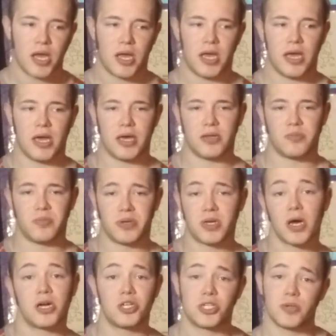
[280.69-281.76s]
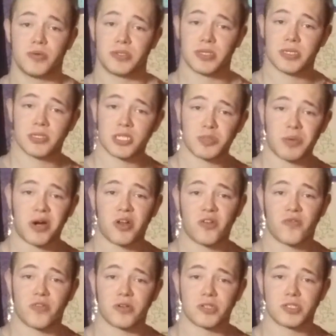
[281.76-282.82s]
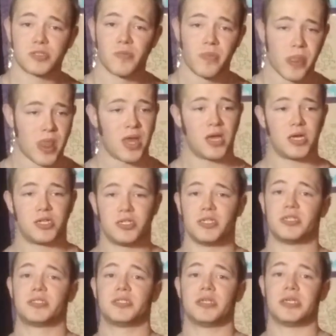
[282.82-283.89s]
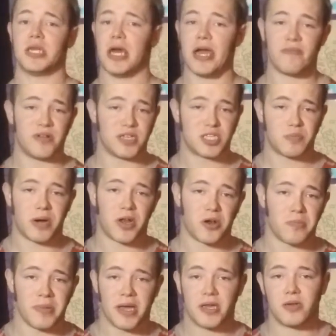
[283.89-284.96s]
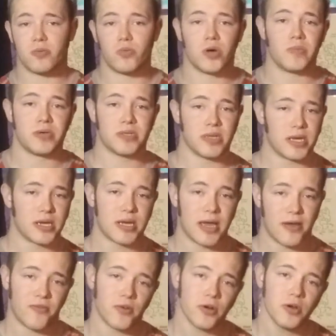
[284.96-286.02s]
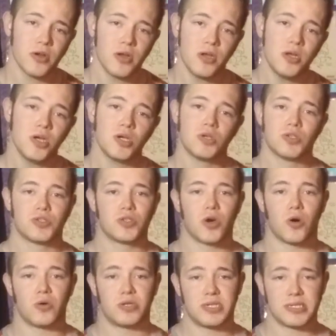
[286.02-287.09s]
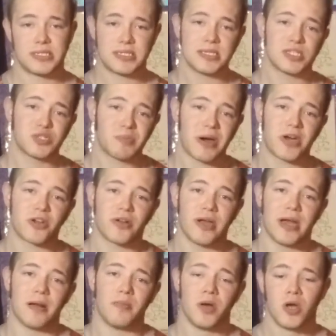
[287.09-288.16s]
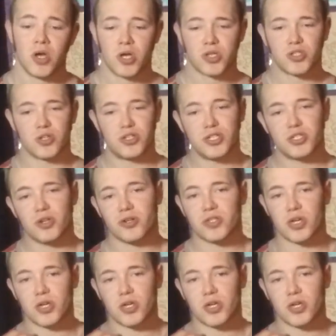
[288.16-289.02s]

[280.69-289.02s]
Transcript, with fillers: and because she was in the Spider-Verse, she's seen every Spider-Man and woman, like, ever, so she's seen Spider-Ham. So she starts